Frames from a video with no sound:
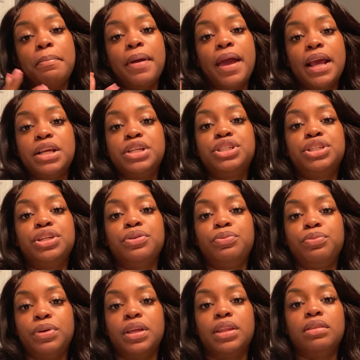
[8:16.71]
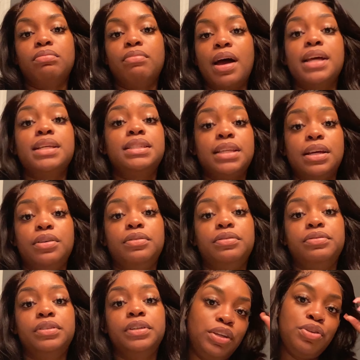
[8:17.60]
patient with myself.
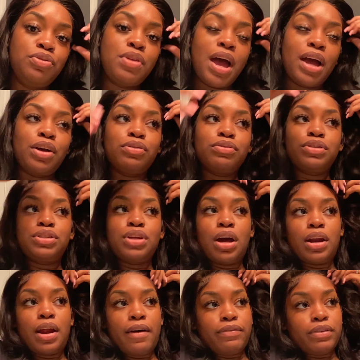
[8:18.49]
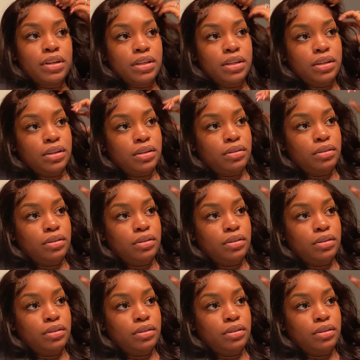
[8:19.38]
You're not gonna start off good,